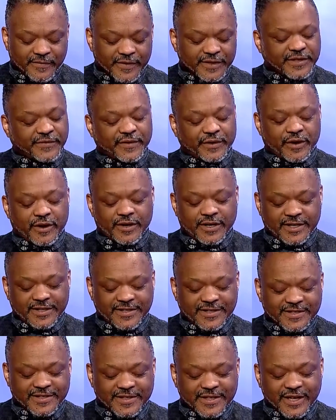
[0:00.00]
different
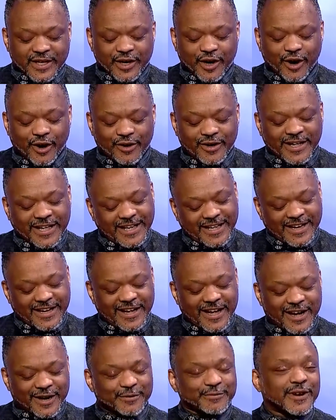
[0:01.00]
artists. Carl
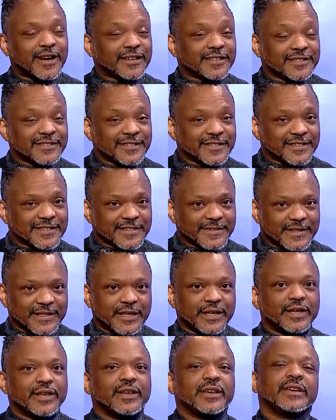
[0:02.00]
Hancock Rux,
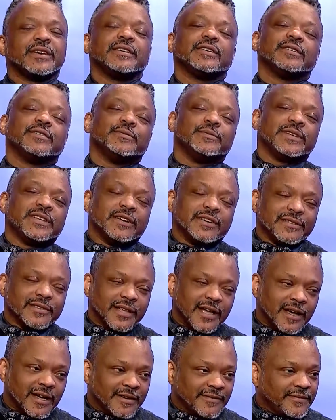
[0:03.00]
who we
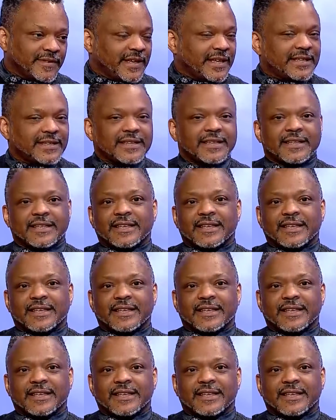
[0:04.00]
love, and